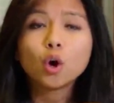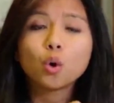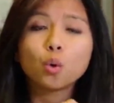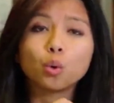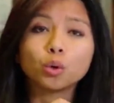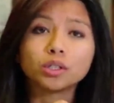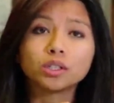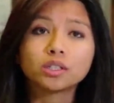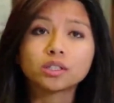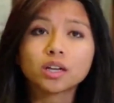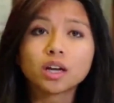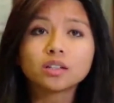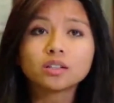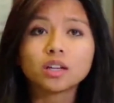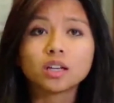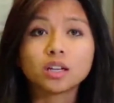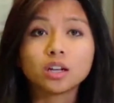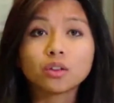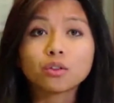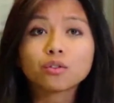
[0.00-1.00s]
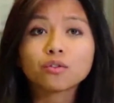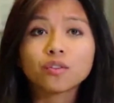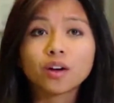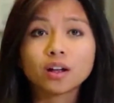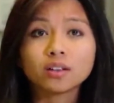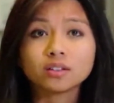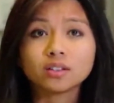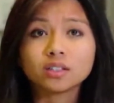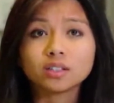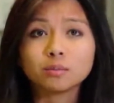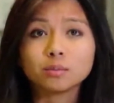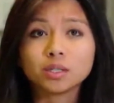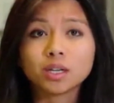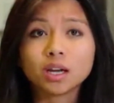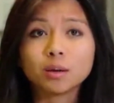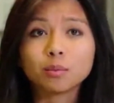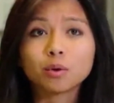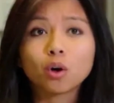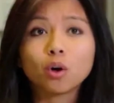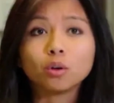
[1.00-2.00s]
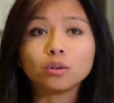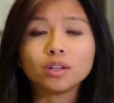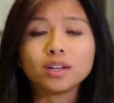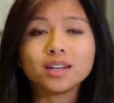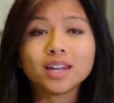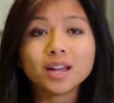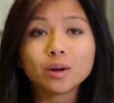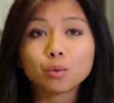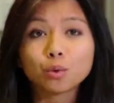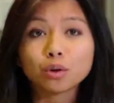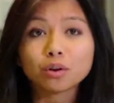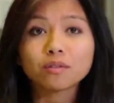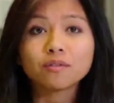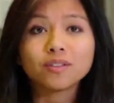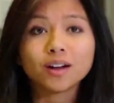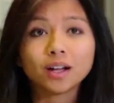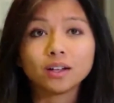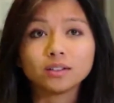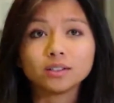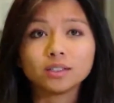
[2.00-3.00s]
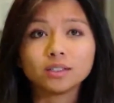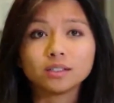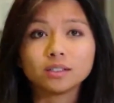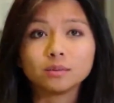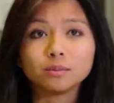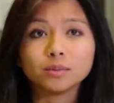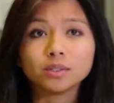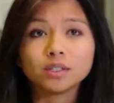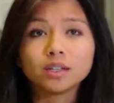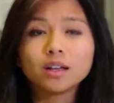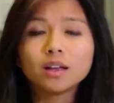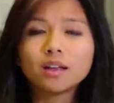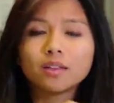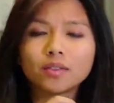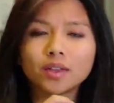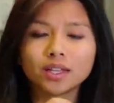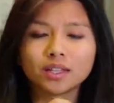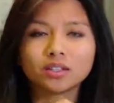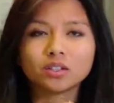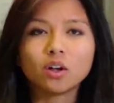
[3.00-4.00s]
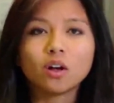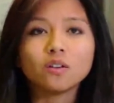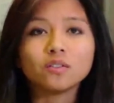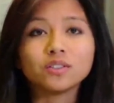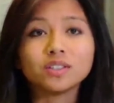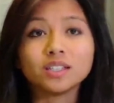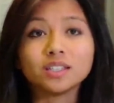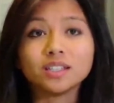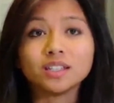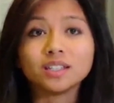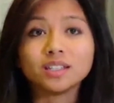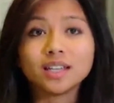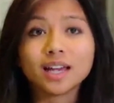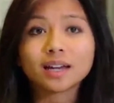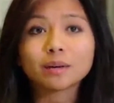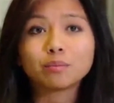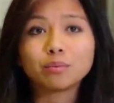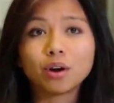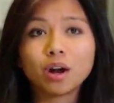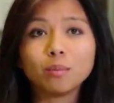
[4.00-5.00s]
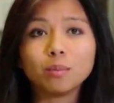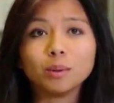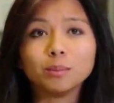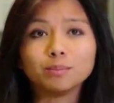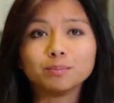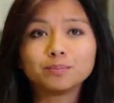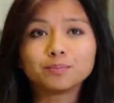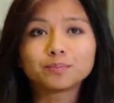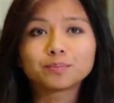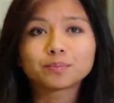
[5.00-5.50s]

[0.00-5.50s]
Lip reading: we'll discuss another file system type called Network File Systems that solves this exact problem.